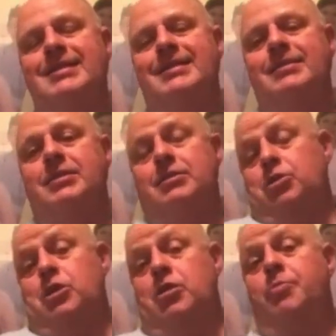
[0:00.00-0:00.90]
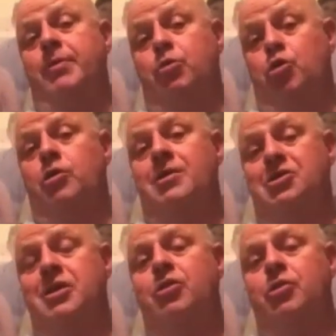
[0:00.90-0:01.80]
to other people who are
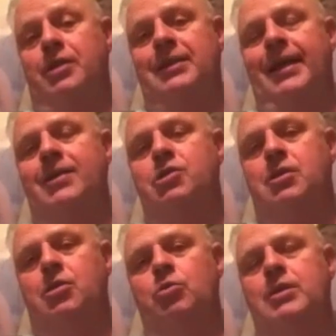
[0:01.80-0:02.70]
considering that. So,